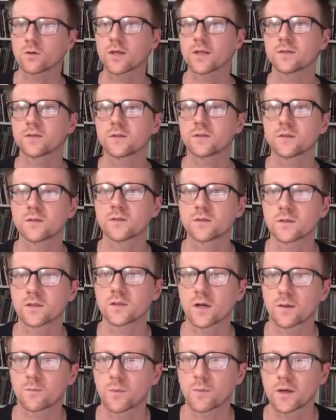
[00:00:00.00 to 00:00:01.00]
lenses
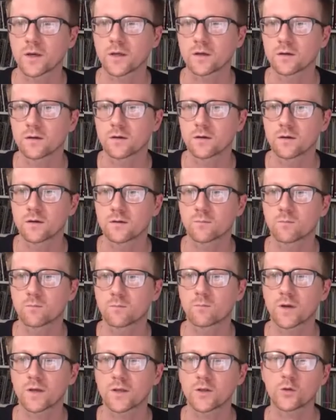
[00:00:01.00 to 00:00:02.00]
that I
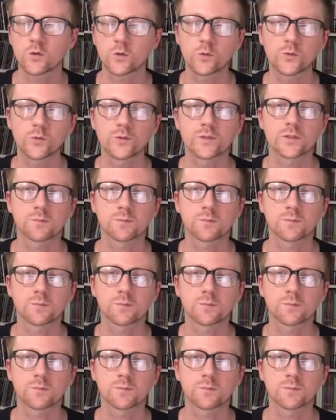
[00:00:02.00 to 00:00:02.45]
might use